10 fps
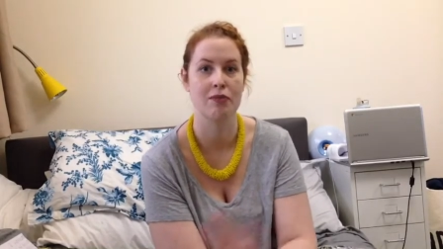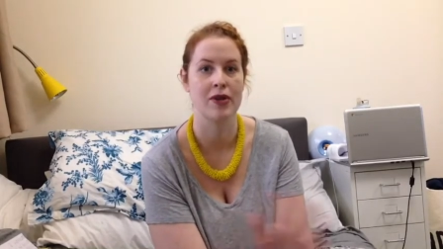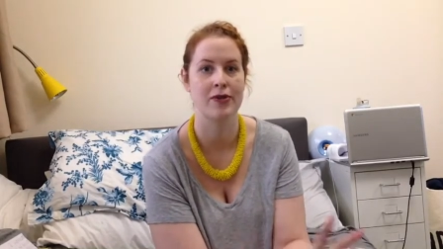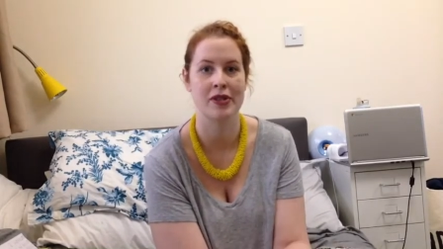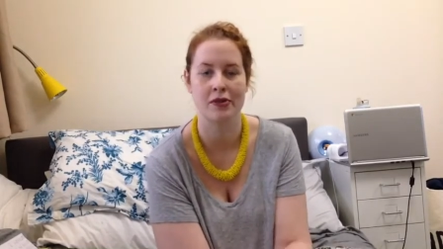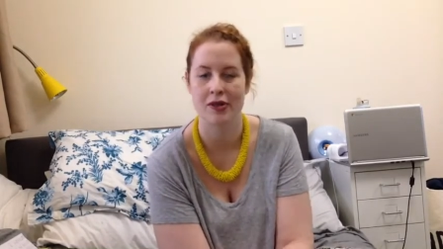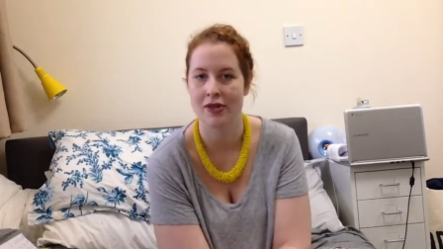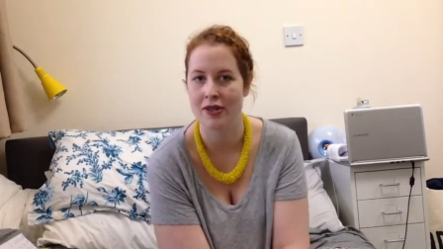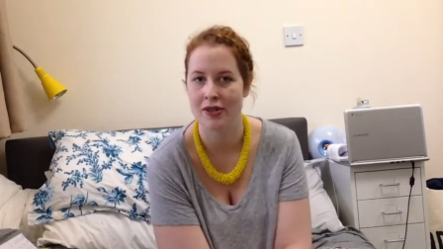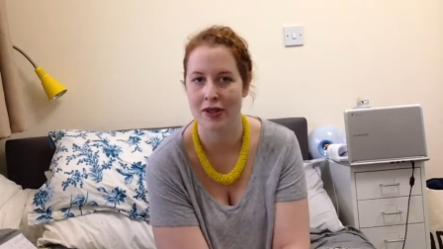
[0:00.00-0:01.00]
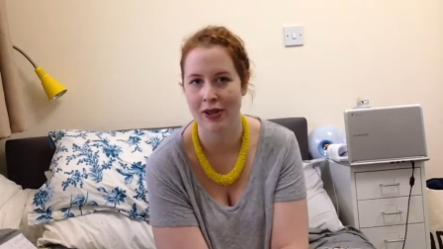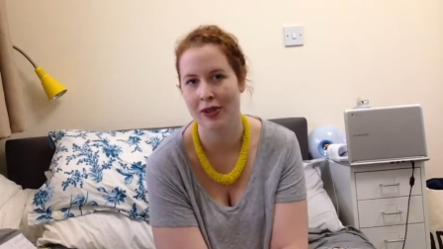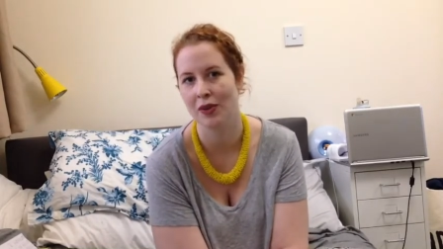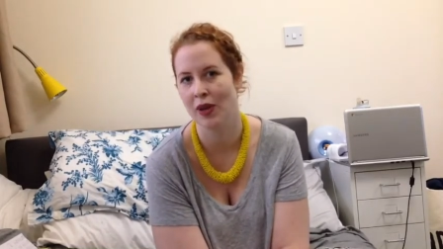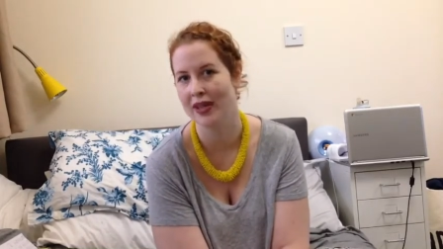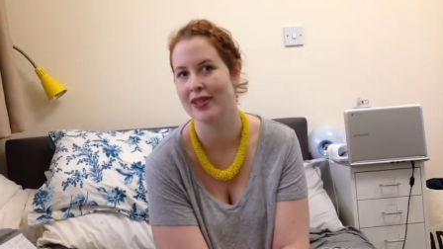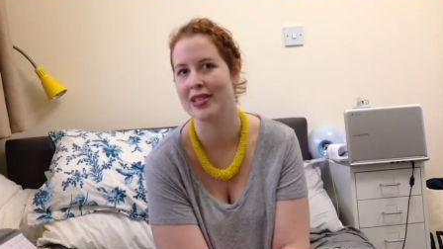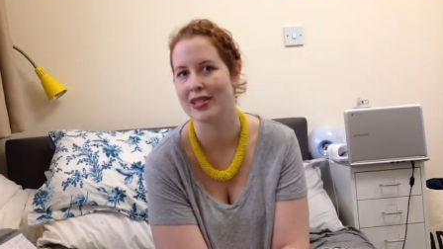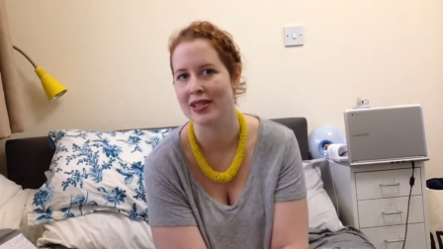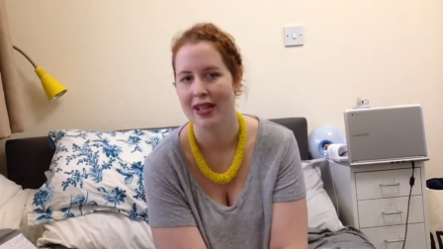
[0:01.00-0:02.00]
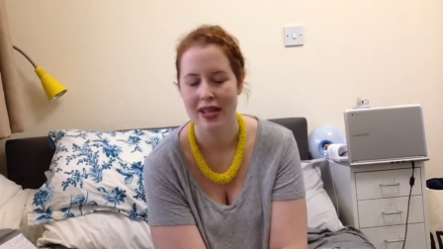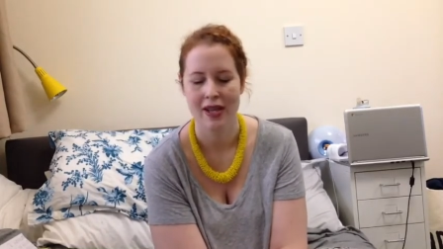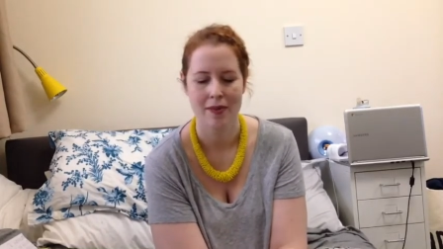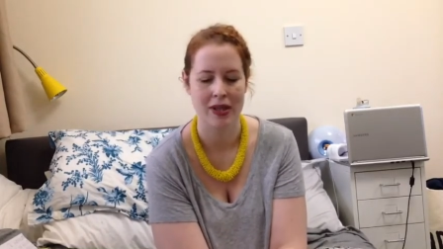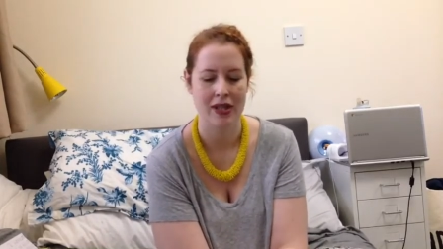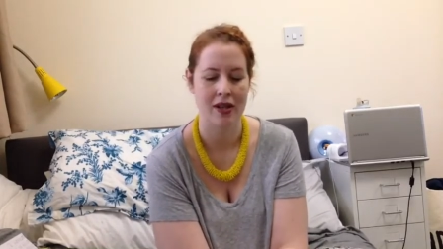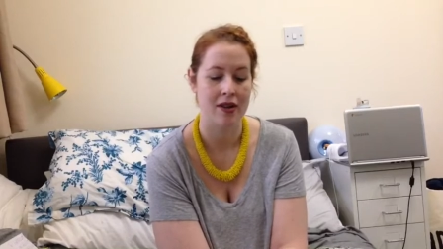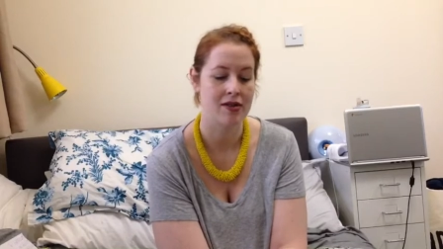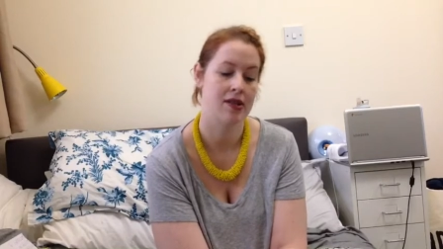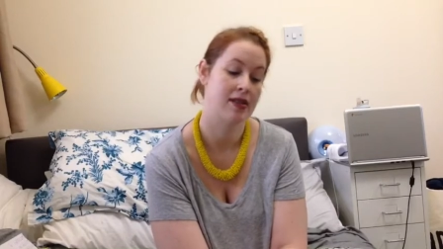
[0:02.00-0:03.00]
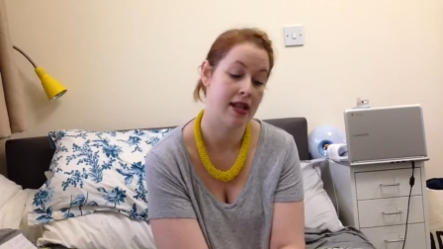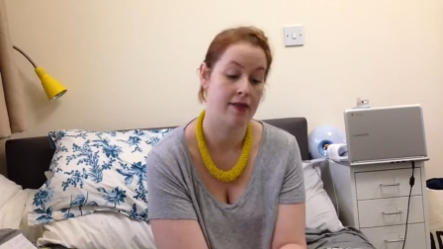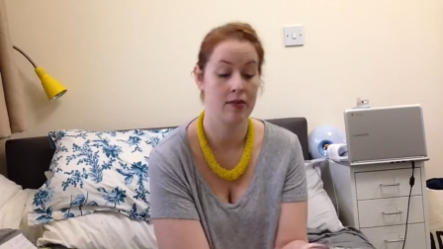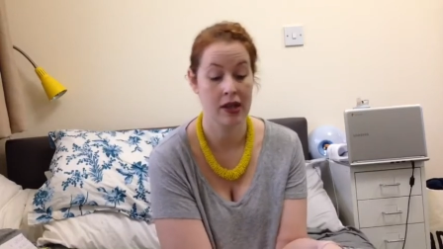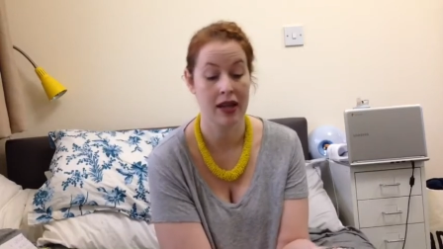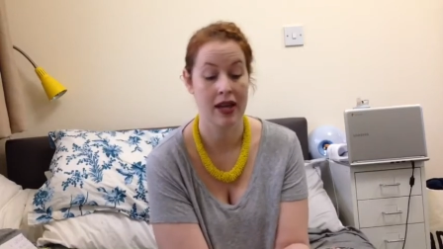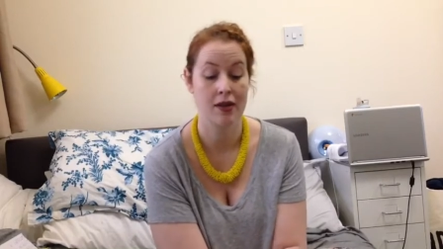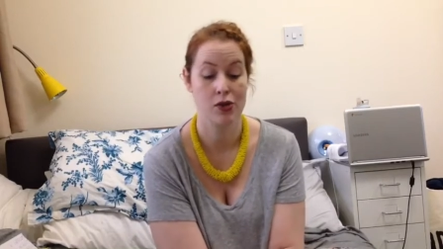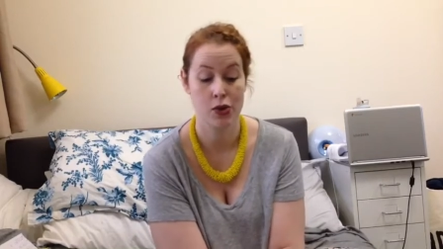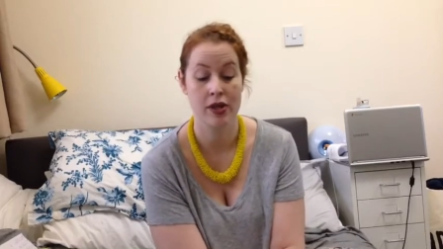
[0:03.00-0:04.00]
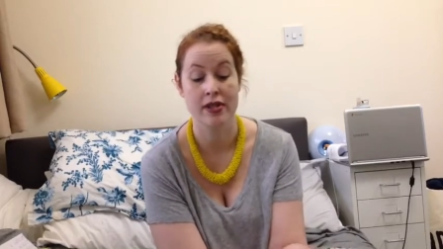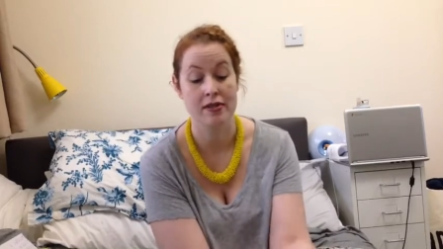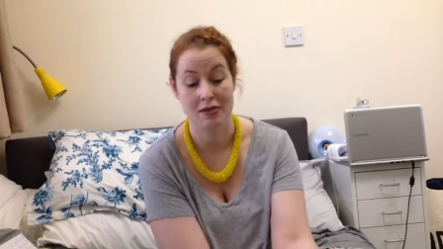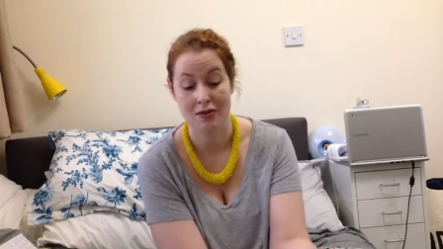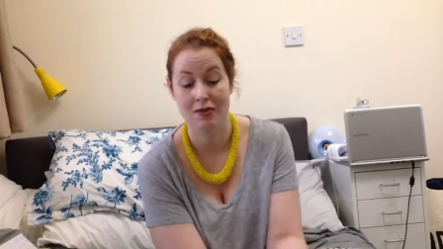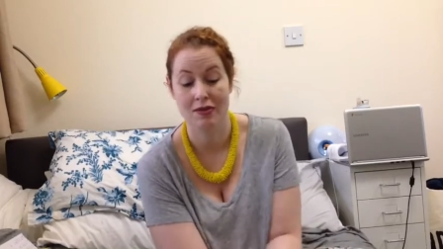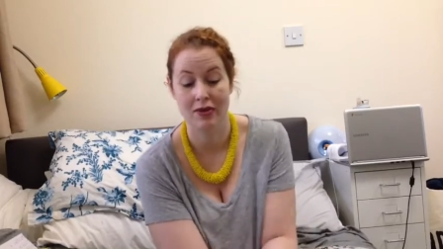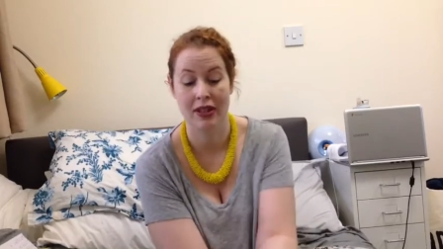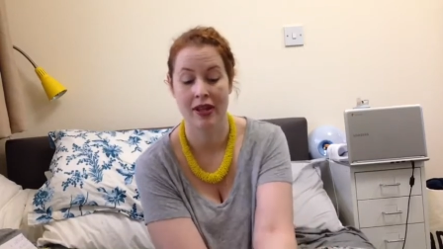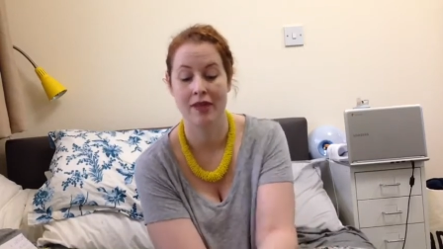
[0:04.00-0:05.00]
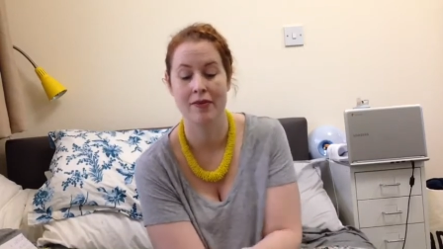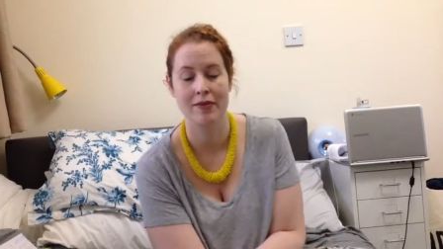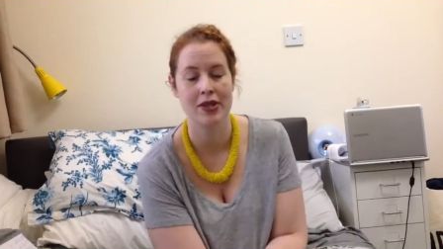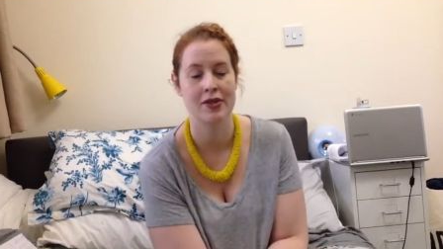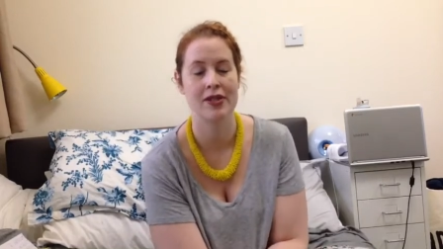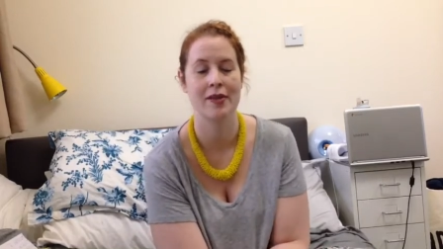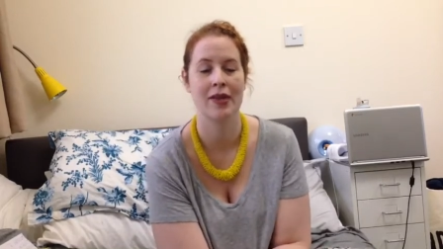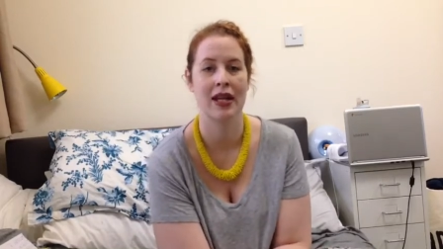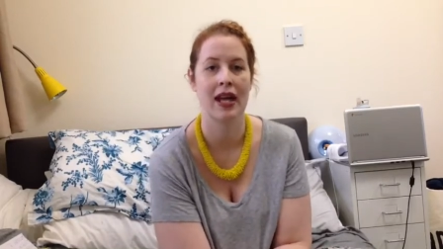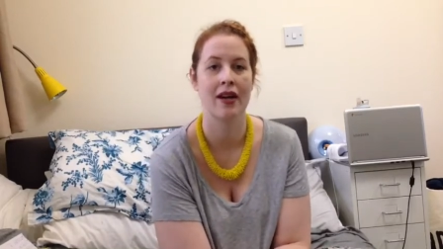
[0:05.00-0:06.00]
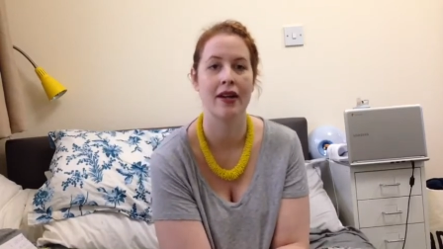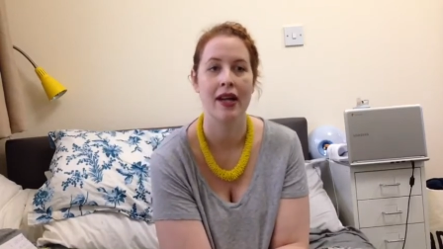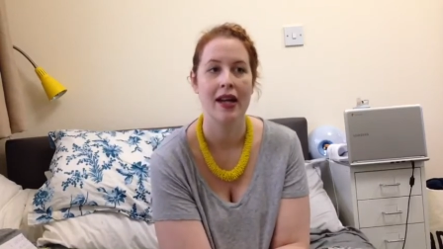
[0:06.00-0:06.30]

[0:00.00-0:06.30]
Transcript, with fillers: Most restaurants used to only do one dish, but you know, so it's like, okay, choice, you know, choose something out.